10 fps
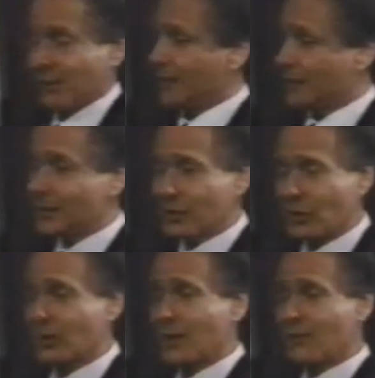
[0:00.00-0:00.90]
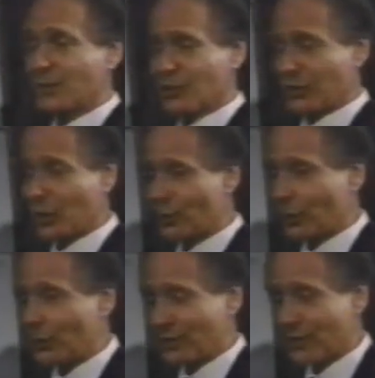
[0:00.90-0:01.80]
I think they know the government's going to go
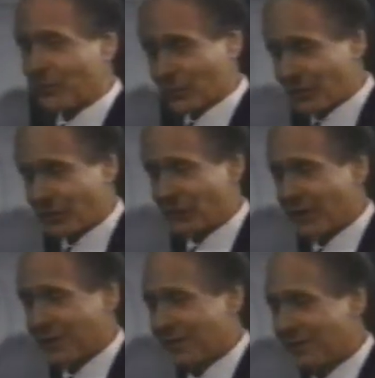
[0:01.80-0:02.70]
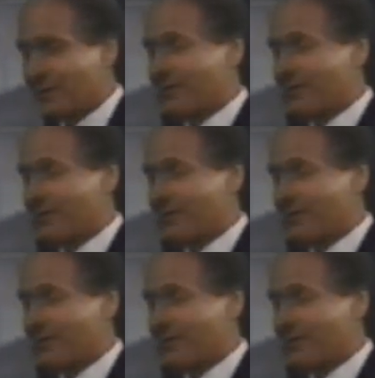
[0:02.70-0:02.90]
broke and they want those federal lands.